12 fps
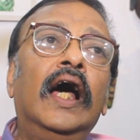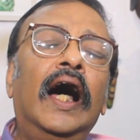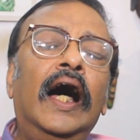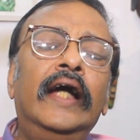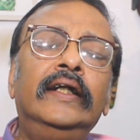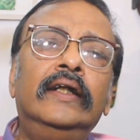
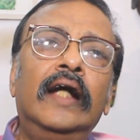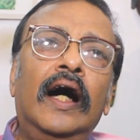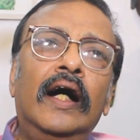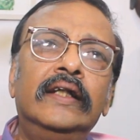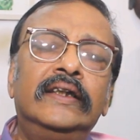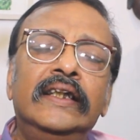And
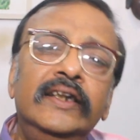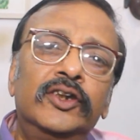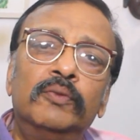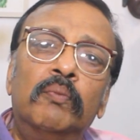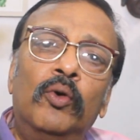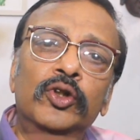
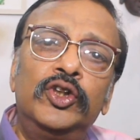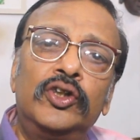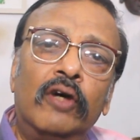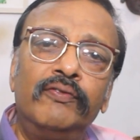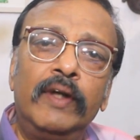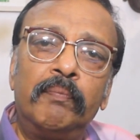since most
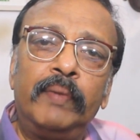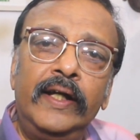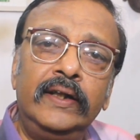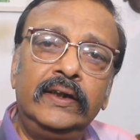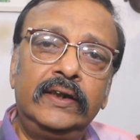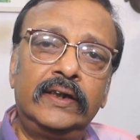of the
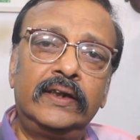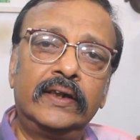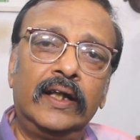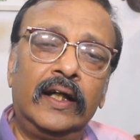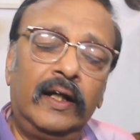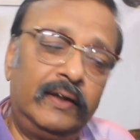pens
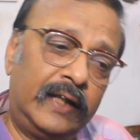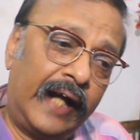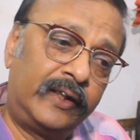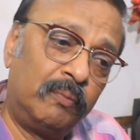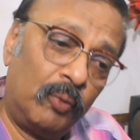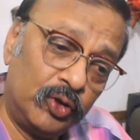
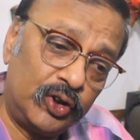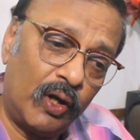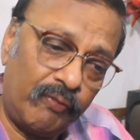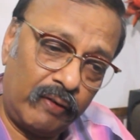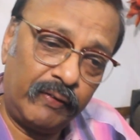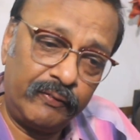that most
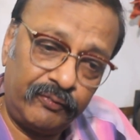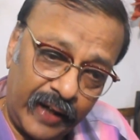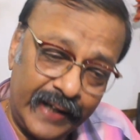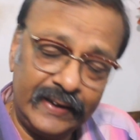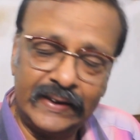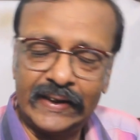of our
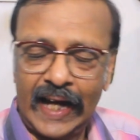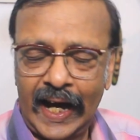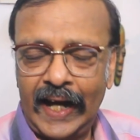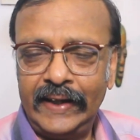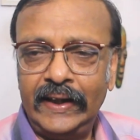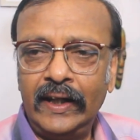friends
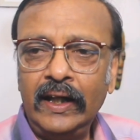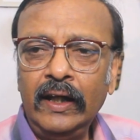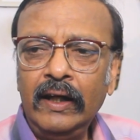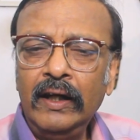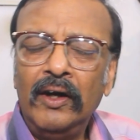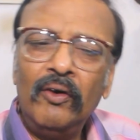had
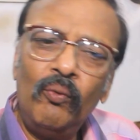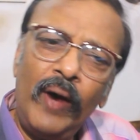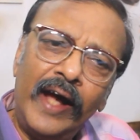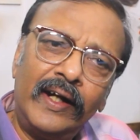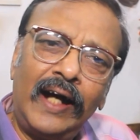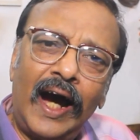
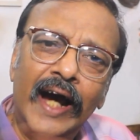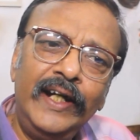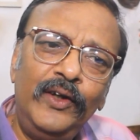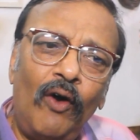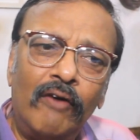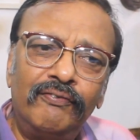were
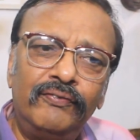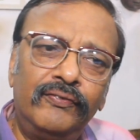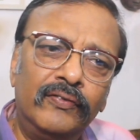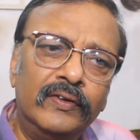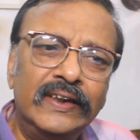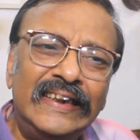kind of
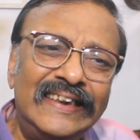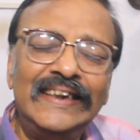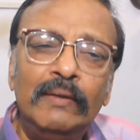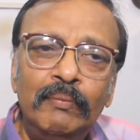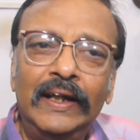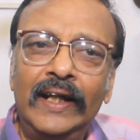
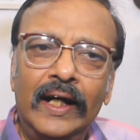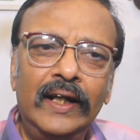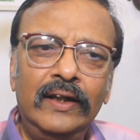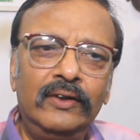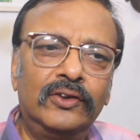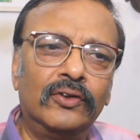similar,
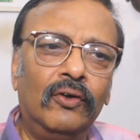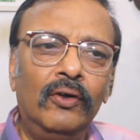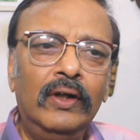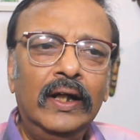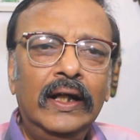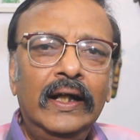so
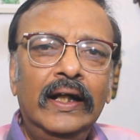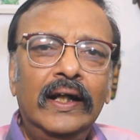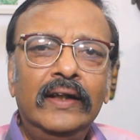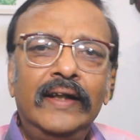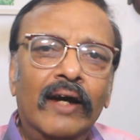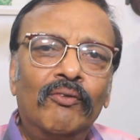
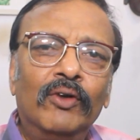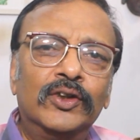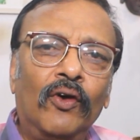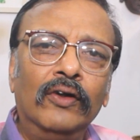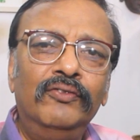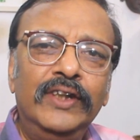there was
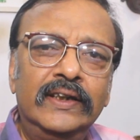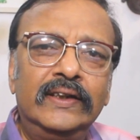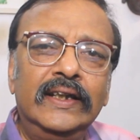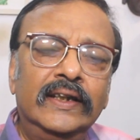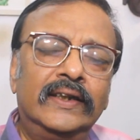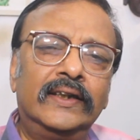always
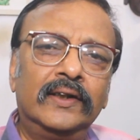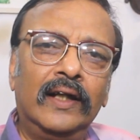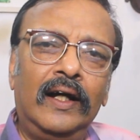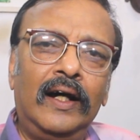this